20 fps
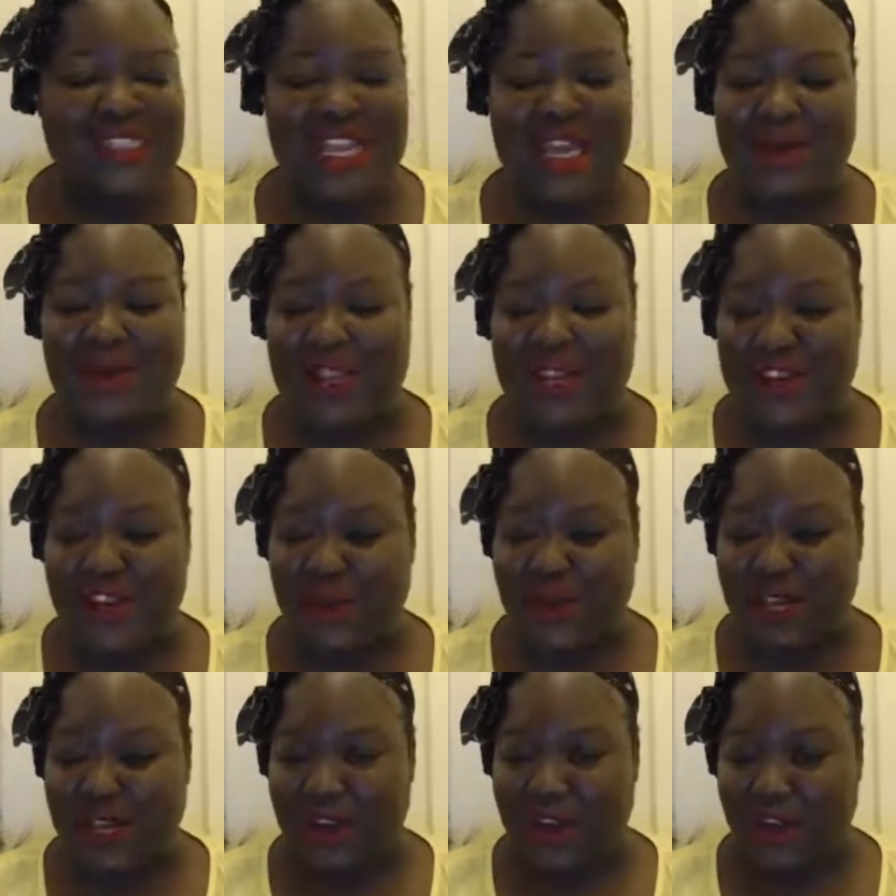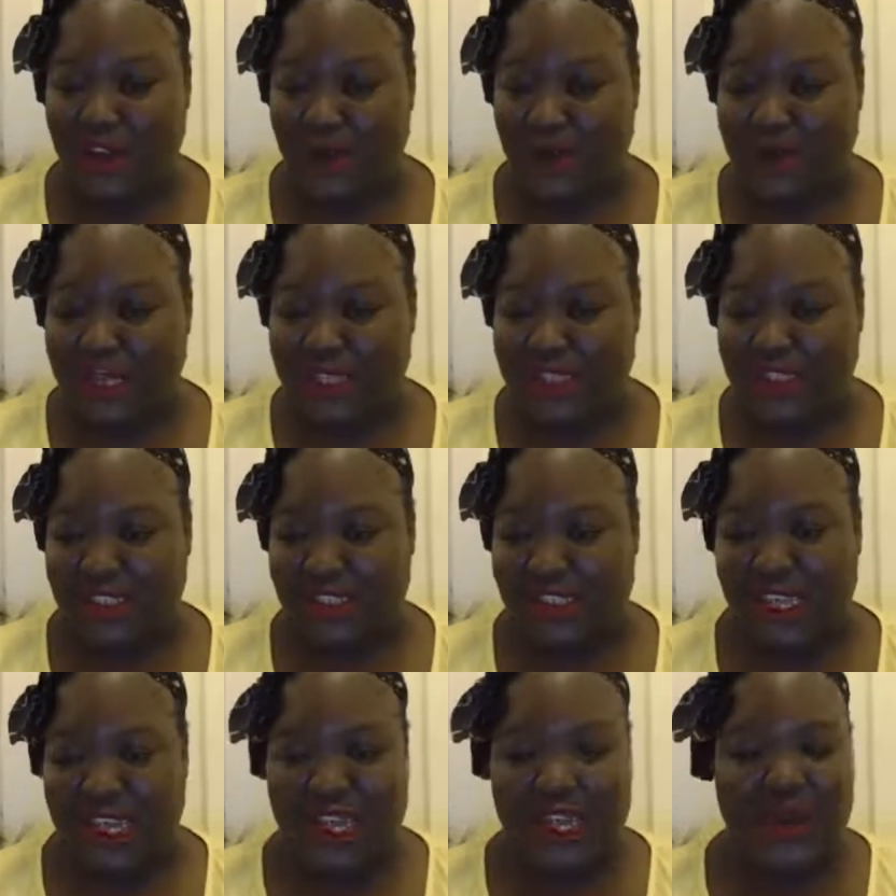Let me know in the
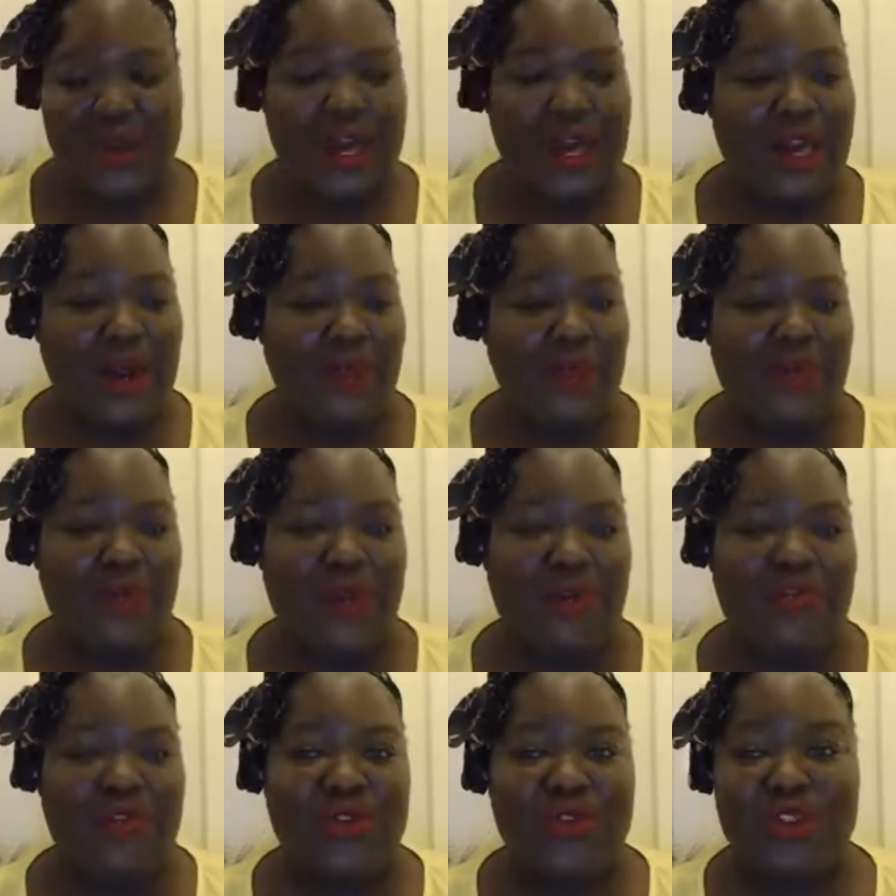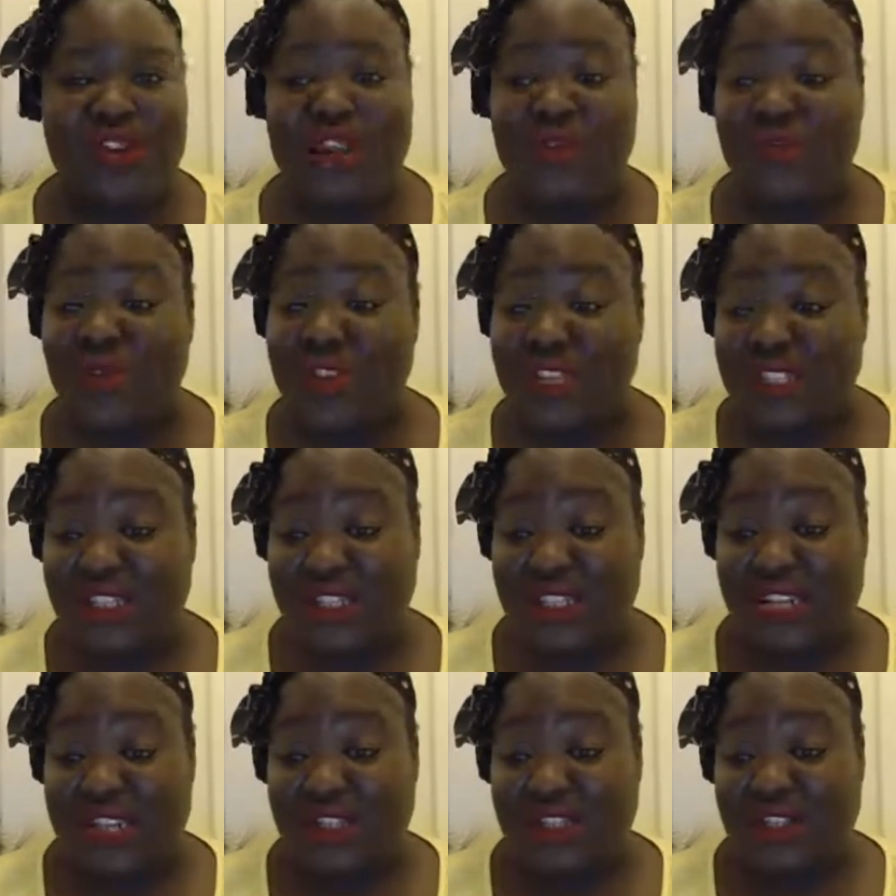comments whether or not that
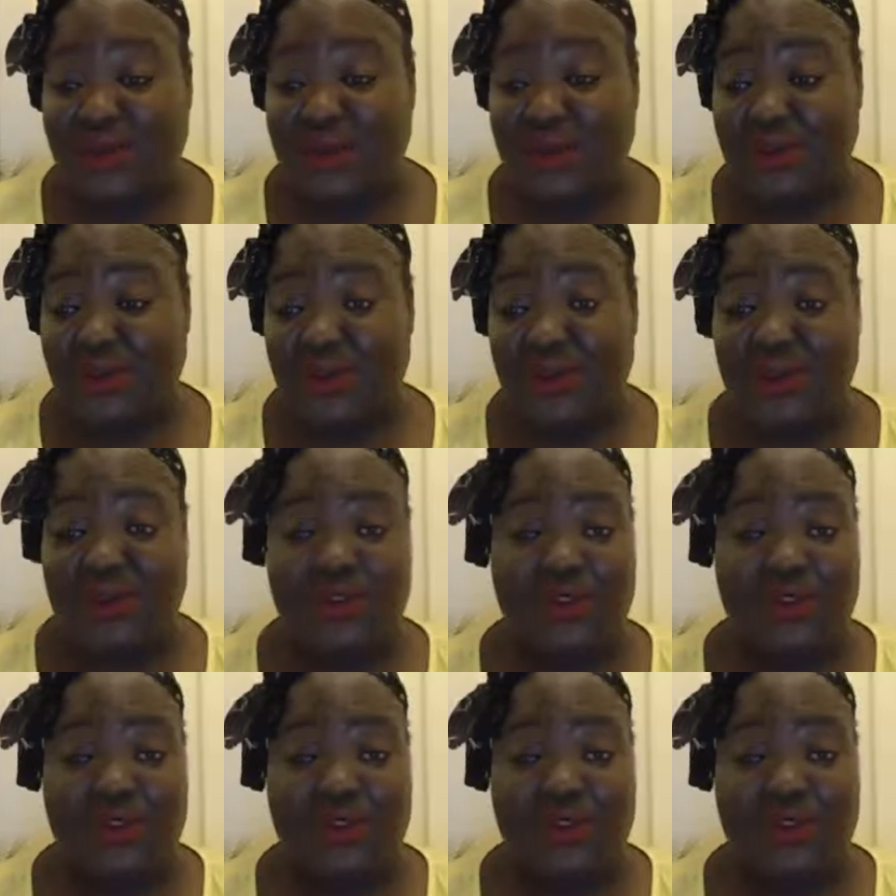resonated with you.